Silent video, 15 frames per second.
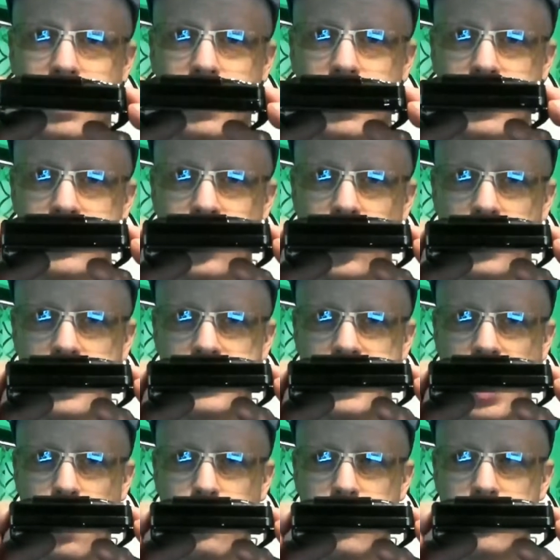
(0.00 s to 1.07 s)
let's hook this
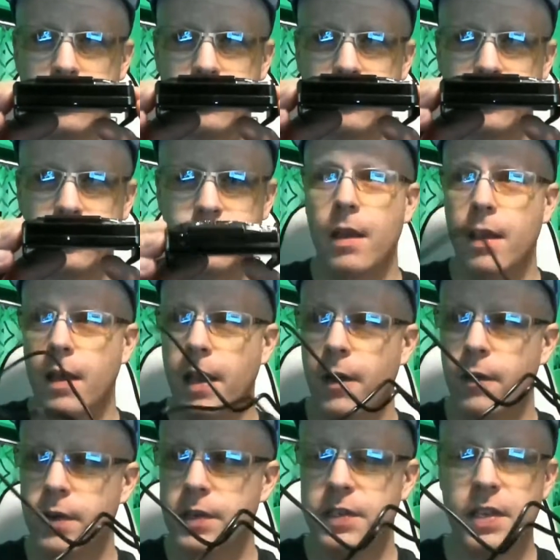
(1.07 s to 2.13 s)
up.
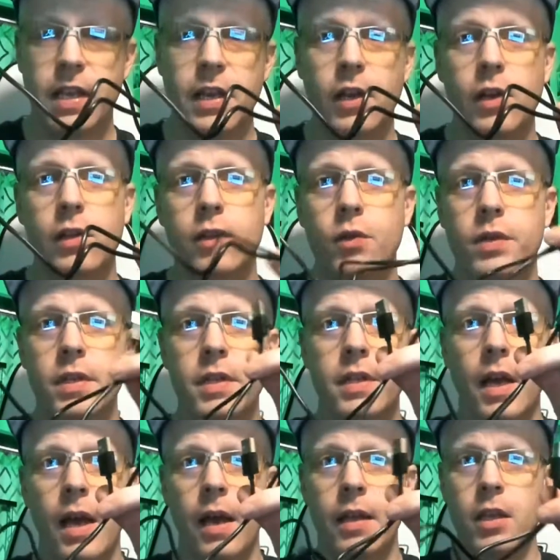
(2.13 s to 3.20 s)
Here is the included
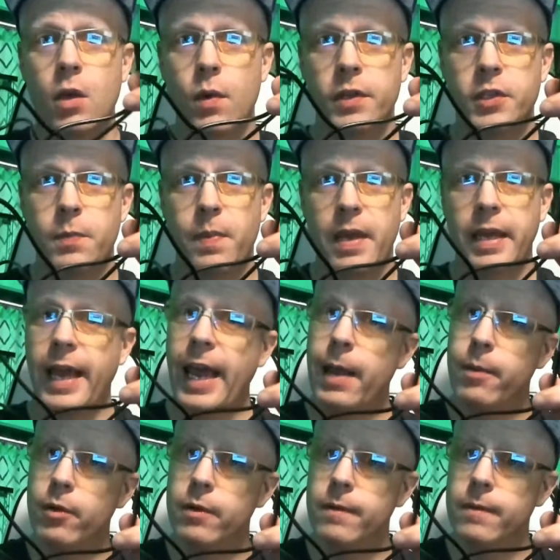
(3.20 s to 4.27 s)
USB
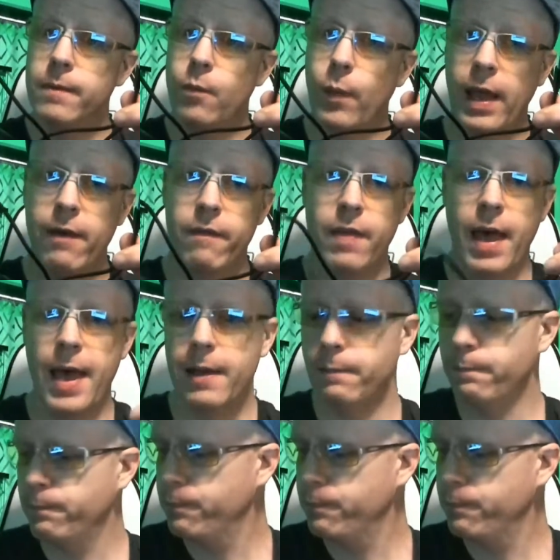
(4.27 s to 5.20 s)
cable. We have that.